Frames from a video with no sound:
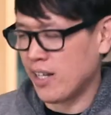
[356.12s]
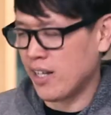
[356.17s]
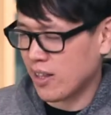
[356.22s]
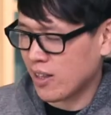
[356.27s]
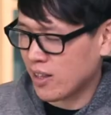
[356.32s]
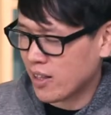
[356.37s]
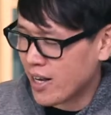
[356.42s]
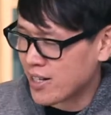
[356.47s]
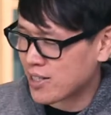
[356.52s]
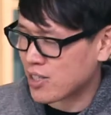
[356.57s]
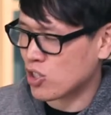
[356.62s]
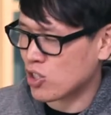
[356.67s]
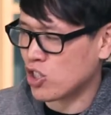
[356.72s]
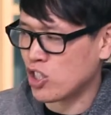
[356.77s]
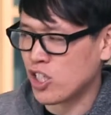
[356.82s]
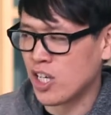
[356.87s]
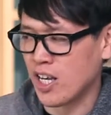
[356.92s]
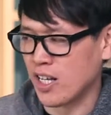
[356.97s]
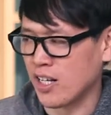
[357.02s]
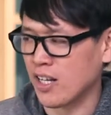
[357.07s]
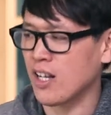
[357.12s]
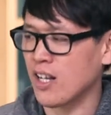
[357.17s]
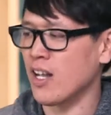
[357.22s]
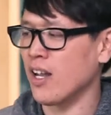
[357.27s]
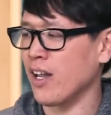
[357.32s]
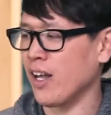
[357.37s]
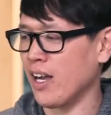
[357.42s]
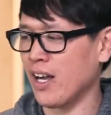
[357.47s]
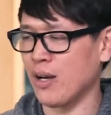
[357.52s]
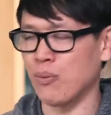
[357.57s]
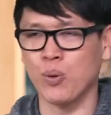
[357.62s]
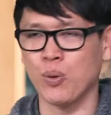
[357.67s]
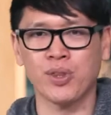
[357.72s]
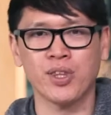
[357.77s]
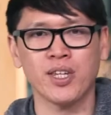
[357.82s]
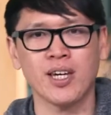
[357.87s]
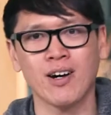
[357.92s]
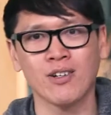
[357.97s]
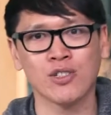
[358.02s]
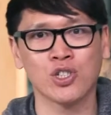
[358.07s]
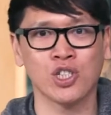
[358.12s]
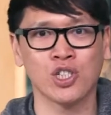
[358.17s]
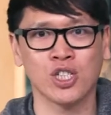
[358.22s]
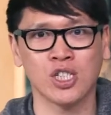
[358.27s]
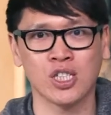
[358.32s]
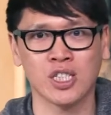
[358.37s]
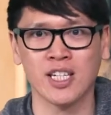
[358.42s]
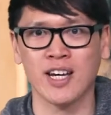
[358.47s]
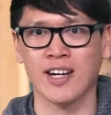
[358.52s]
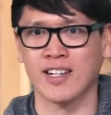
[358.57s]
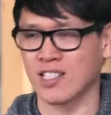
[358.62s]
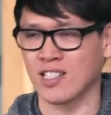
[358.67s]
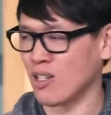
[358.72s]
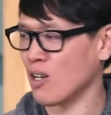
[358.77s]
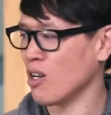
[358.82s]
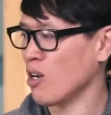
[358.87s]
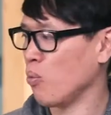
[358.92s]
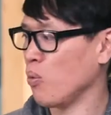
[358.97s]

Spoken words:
and less chin. And with the LG G6,